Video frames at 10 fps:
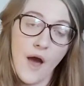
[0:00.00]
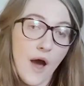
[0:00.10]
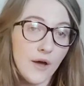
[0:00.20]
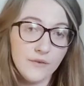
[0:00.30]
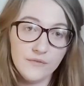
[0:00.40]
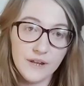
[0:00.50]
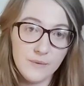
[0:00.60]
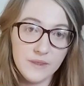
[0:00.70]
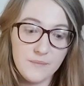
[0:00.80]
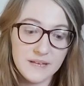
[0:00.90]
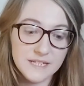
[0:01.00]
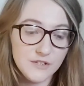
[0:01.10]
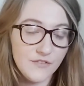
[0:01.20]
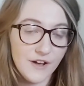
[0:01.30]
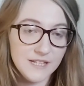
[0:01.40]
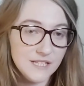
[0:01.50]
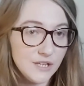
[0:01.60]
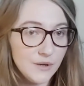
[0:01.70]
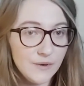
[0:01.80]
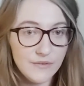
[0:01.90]
hopefully when the message finds
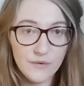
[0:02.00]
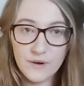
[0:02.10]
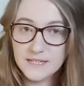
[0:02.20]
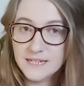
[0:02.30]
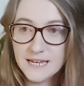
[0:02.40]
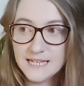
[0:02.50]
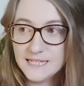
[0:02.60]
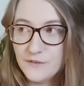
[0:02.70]
you, if it resonates,